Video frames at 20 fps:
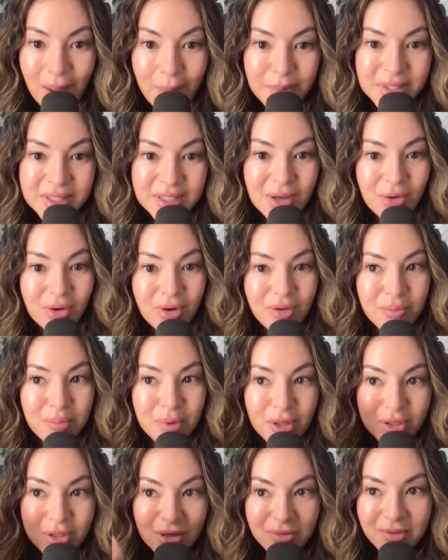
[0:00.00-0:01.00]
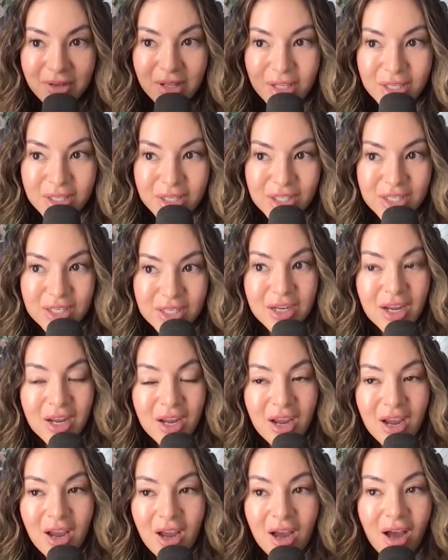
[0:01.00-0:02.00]
episode of build your village and
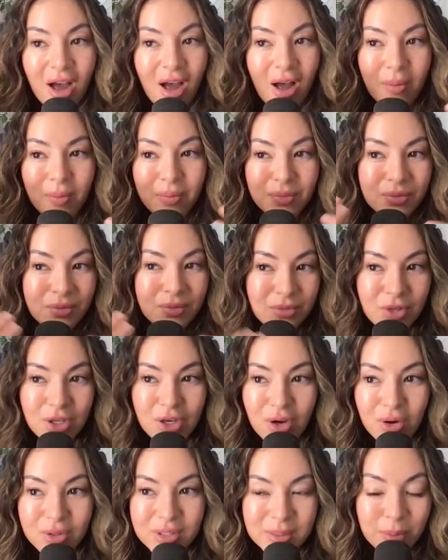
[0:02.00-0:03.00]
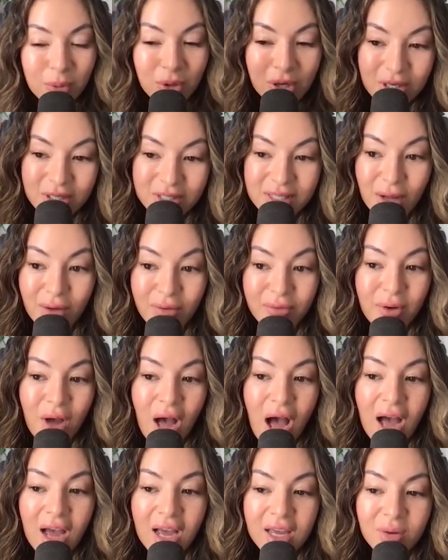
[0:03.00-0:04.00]
support yourself.
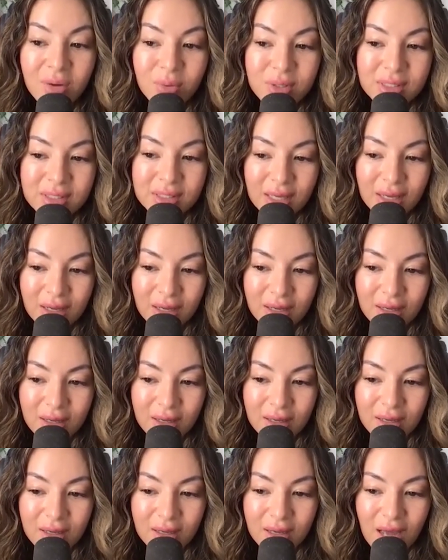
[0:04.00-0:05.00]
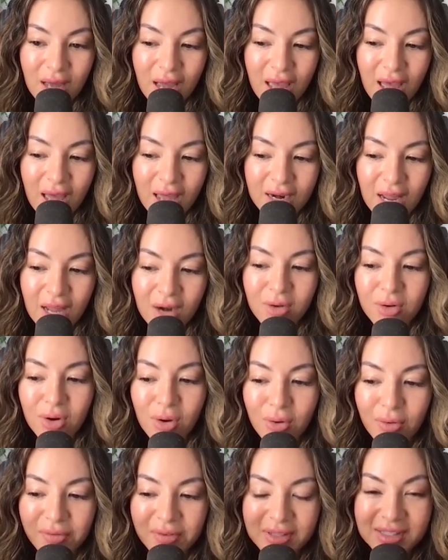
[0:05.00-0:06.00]
I don't
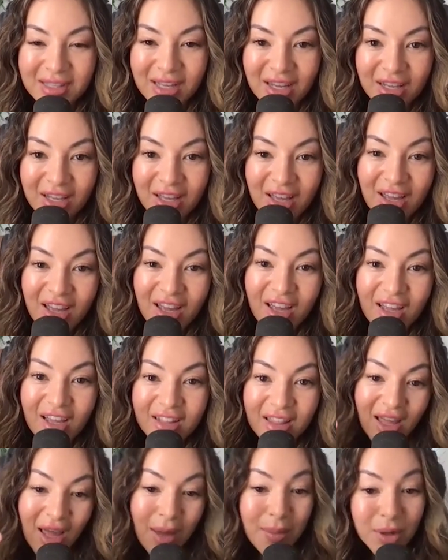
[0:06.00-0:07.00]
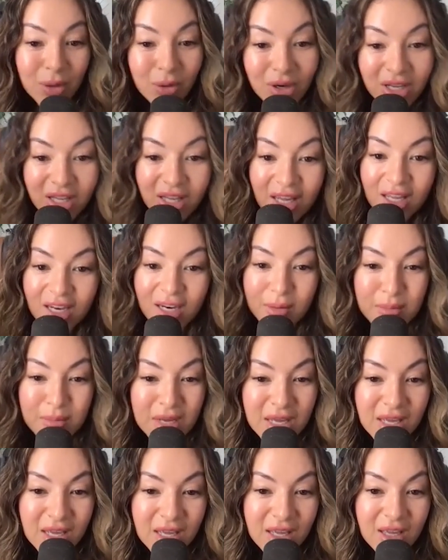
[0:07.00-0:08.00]
know if it's like the immigrant kid in
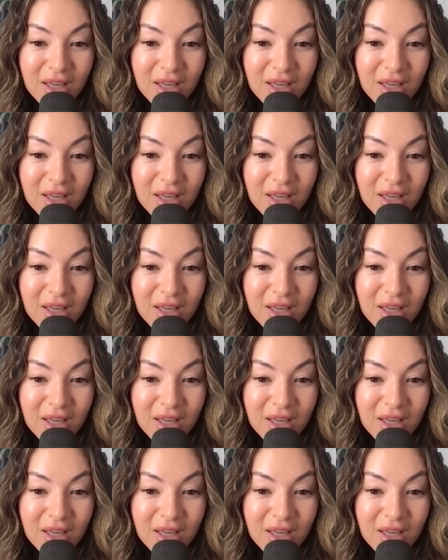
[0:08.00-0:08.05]
me